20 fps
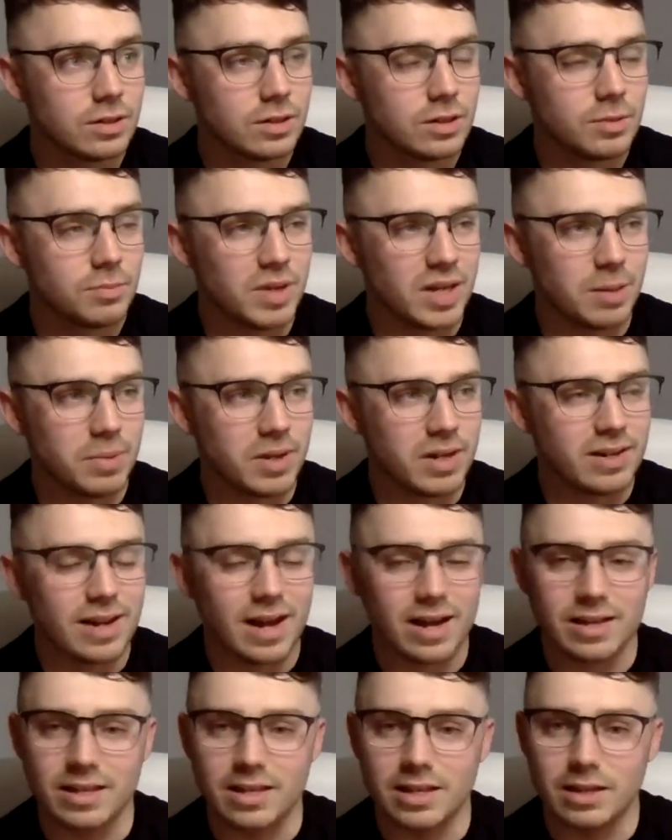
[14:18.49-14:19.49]
being a bit
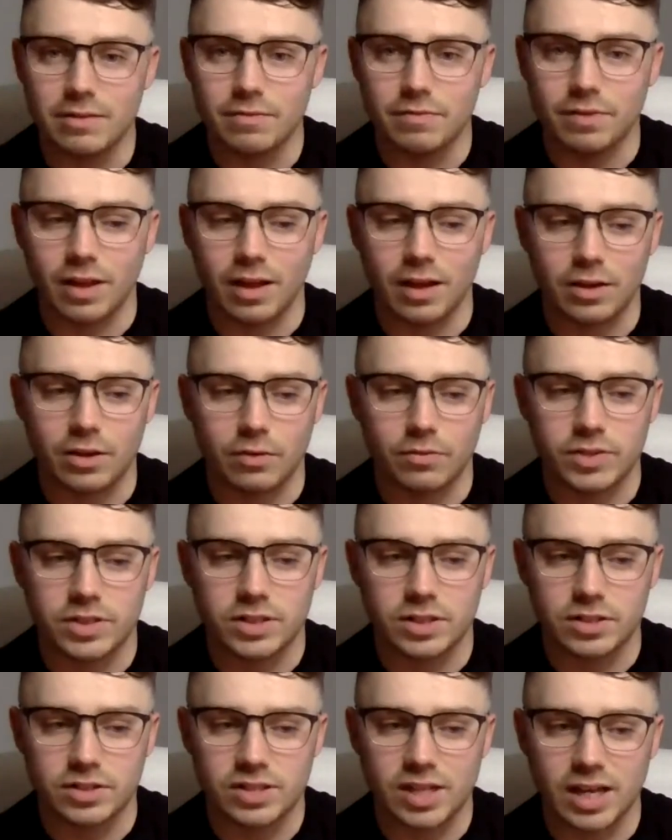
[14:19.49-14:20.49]
naive, like
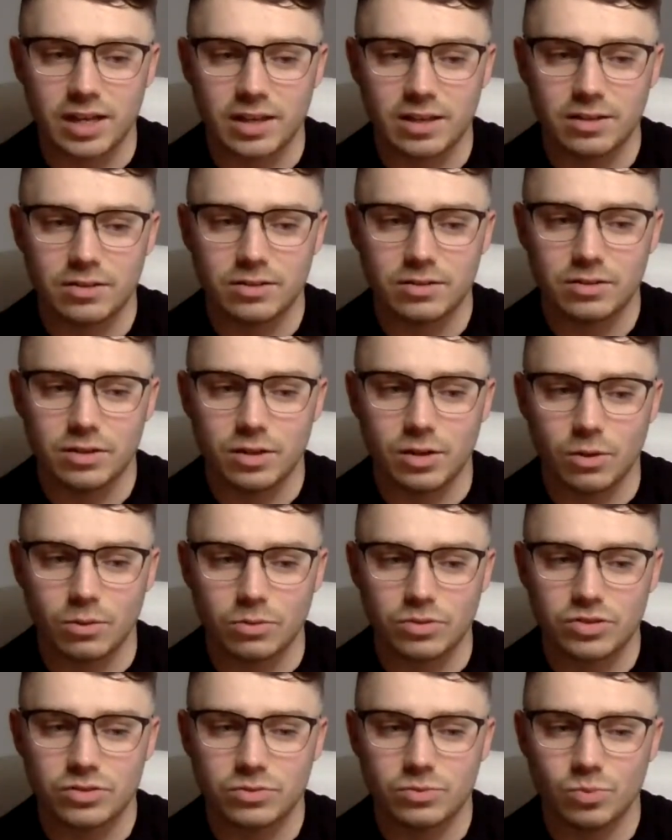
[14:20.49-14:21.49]
obviously
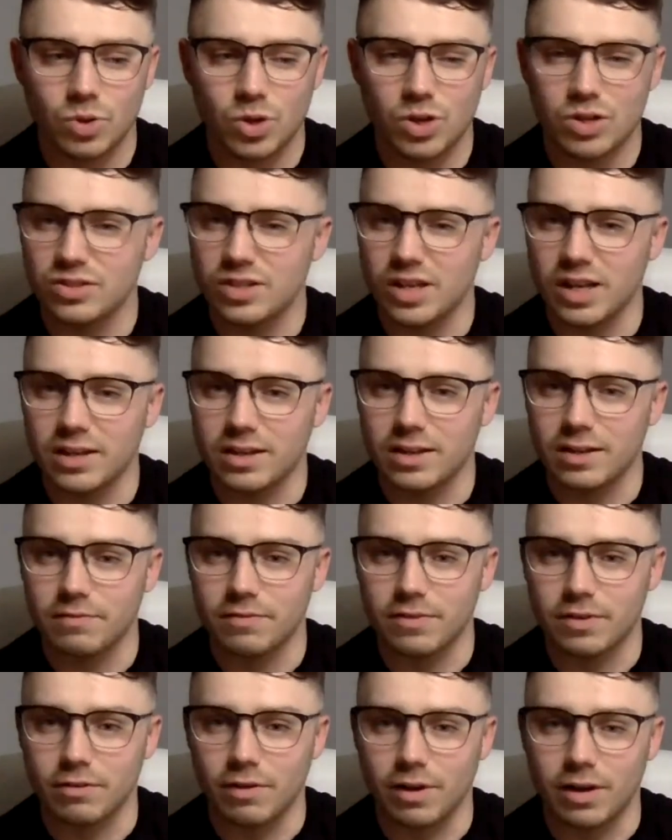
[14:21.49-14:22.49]
weren't taking it for
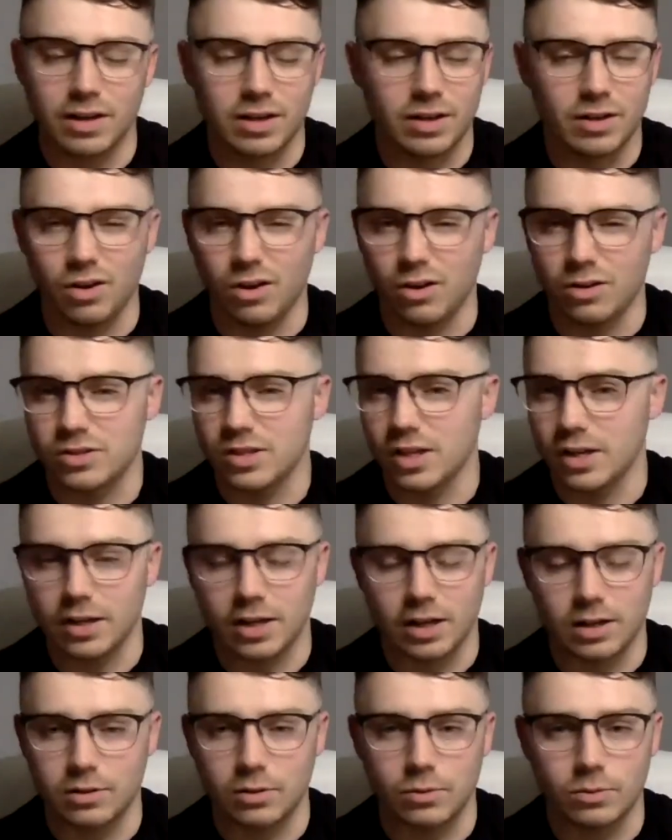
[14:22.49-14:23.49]
granted or taking it, I
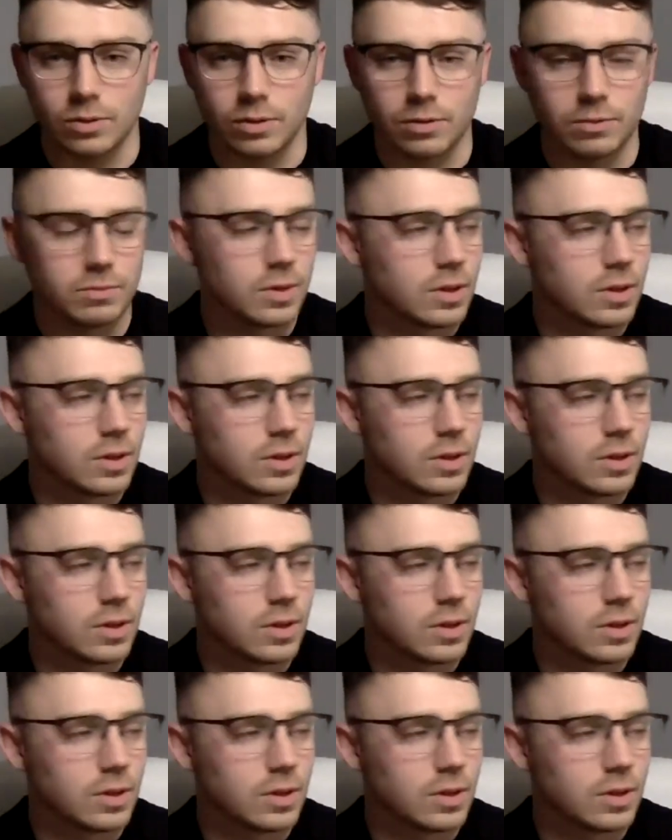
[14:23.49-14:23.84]
don't know.